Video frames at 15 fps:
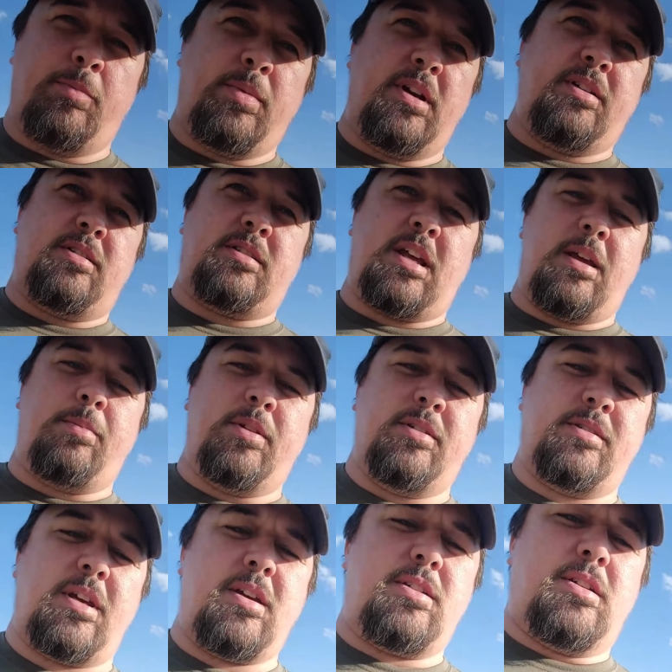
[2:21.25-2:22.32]
bit of
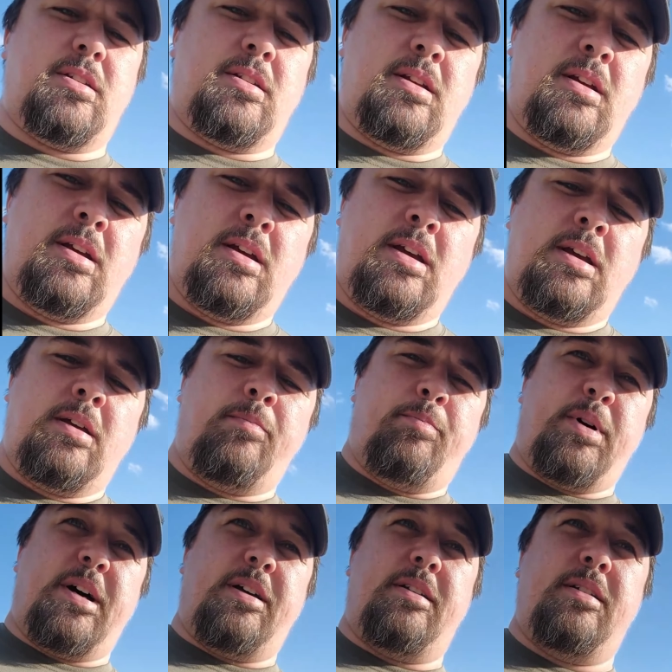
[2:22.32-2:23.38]
stabilization.
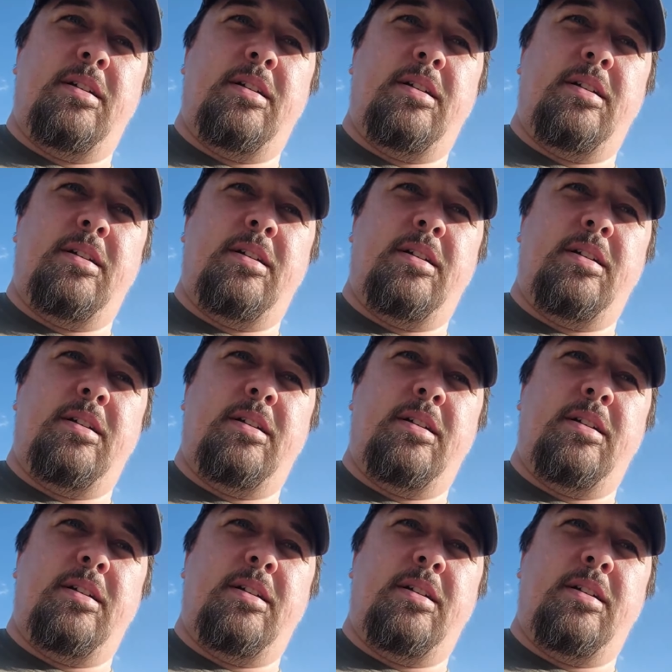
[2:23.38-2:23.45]
But